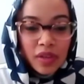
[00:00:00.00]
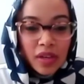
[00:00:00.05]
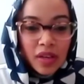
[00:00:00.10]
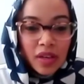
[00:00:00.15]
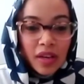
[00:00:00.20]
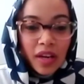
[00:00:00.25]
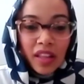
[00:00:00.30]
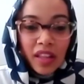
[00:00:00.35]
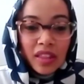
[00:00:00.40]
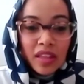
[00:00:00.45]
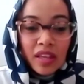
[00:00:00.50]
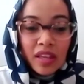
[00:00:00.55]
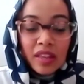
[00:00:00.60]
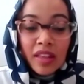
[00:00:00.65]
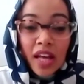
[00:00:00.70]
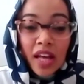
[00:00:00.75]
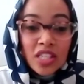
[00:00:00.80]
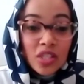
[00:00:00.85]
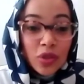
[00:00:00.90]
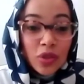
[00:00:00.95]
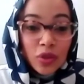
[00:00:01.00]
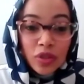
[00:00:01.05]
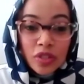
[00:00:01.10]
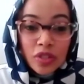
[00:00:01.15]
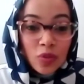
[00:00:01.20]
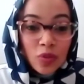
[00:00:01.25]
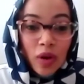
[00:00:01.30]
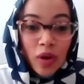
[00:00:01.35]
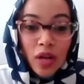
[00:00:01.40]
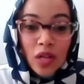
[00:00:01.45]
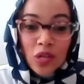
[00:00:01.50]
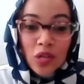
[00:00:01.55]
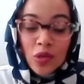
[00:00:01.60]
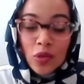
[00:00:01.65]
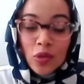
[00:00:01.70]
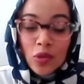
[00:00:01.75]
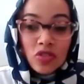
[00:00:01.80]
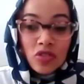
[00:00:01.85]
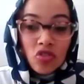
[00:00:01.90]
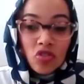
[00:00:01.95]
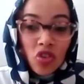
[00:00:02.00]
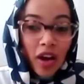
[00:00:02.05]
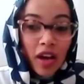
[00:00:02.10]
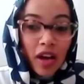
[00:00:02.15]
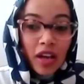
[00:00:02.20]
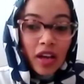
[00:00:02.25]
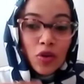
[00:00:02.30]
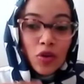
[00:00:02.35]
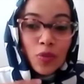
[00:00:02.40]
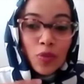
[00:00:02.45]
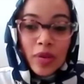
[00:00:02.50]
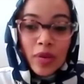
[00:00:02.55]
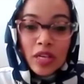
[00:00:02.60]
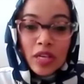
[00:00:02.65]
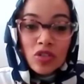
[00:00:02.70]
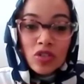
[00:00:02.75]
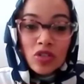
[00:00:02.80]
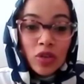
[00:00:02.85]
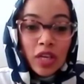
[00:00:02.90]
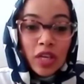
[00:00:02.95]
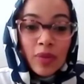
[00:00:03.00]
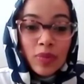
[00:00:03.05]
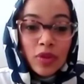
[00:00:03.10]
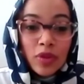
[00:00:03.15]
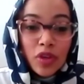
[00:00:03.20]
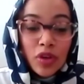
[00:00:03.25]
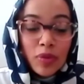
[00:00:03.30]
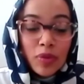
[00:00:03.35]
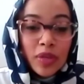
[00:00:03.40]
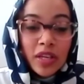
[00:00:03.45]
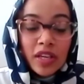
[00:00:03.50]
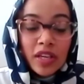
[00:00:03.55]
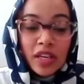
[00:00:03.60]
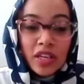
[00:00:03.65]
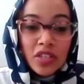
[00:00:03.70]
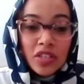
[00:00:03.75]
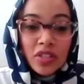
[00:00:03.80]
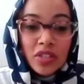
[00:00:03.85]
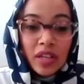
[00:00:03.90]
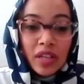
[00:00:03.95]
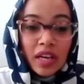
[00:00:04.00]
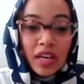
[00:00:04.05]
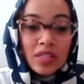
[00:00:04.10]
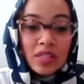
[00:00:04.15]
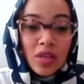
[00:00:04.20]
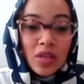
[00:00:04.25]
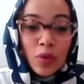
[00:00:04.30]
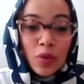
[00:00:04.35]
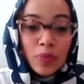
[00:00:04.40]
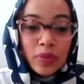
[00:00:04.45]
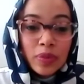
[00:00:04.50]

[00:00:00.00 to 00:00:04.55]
I think that's good as well. So just trying your best to keep the communication lines open.